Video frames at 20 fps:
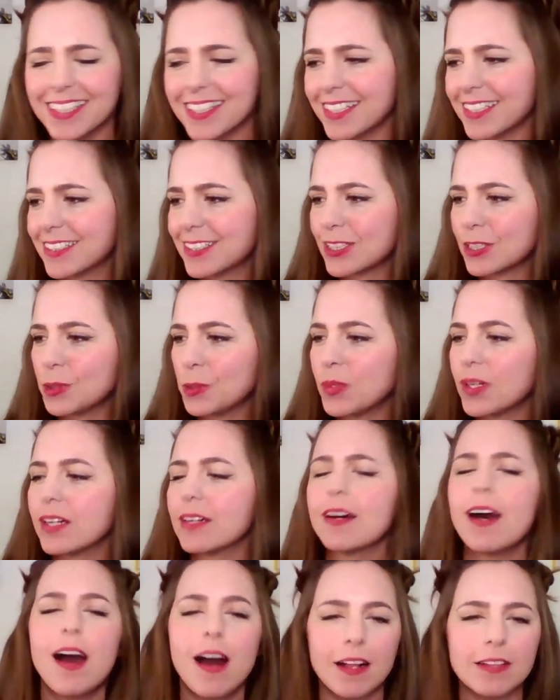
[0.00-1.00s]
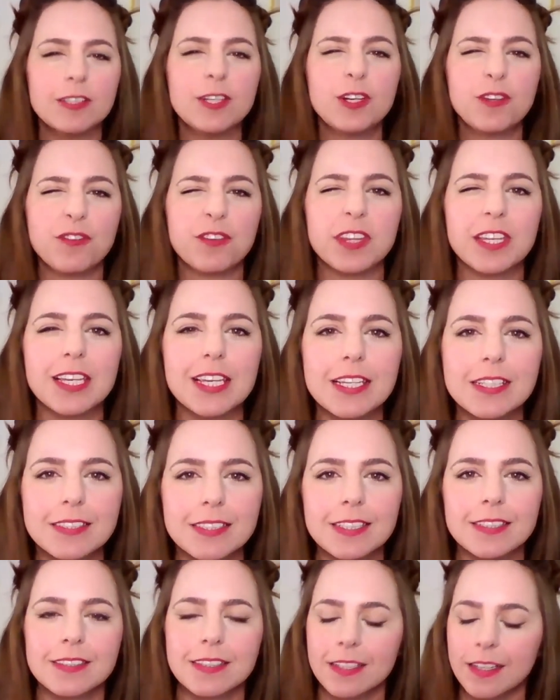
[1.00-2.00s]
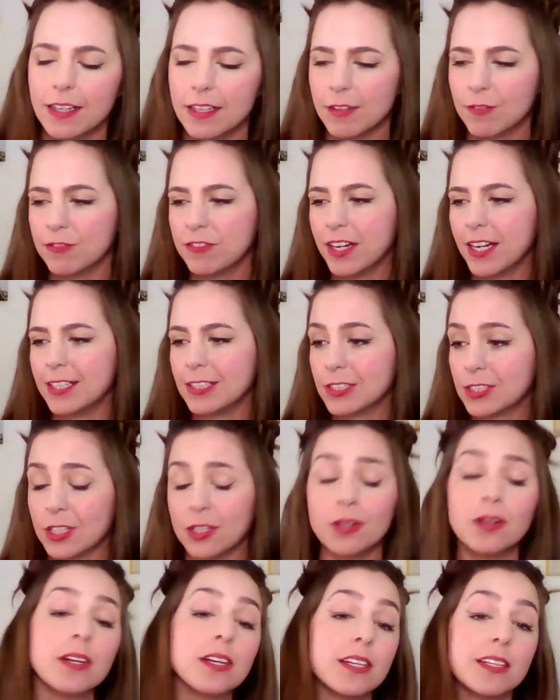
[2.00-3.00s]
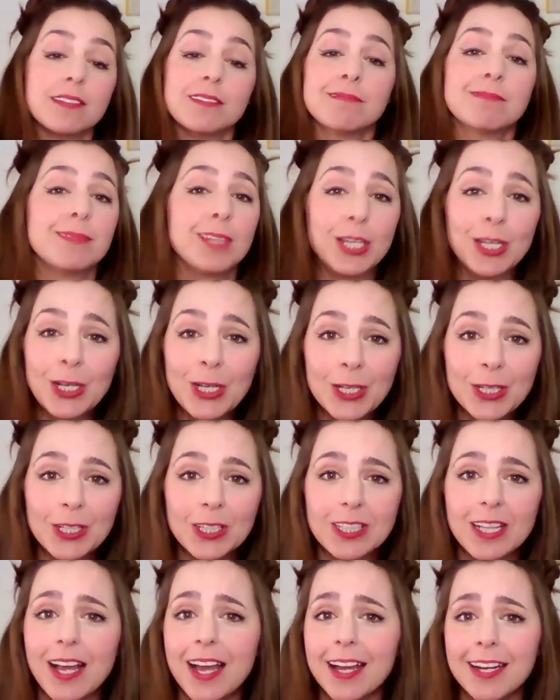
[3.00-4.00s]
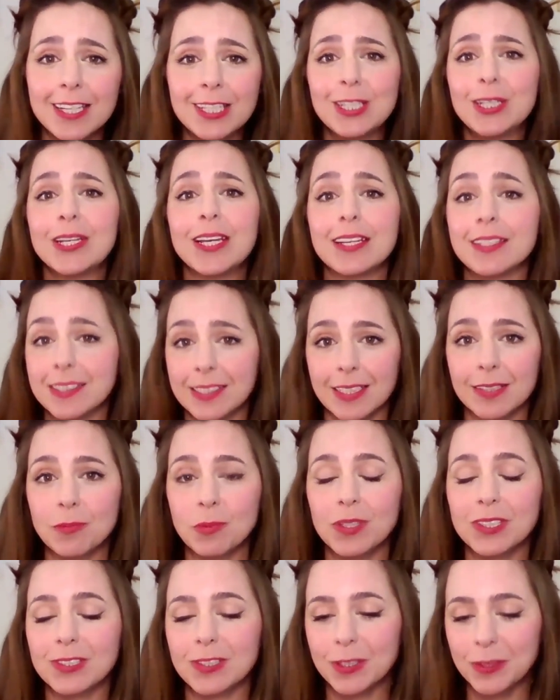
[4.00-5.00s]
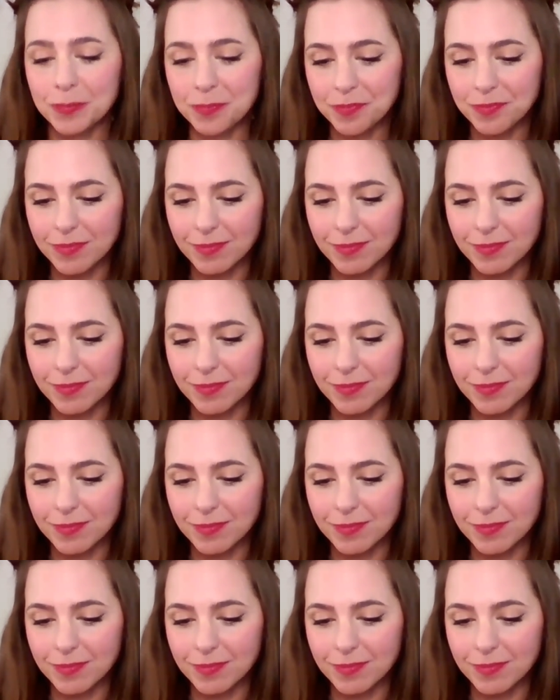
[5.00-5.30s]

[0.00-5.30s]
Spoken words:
And I thought, well, I'll look for the easiest thing I can find. So you look online and you get tin whistle.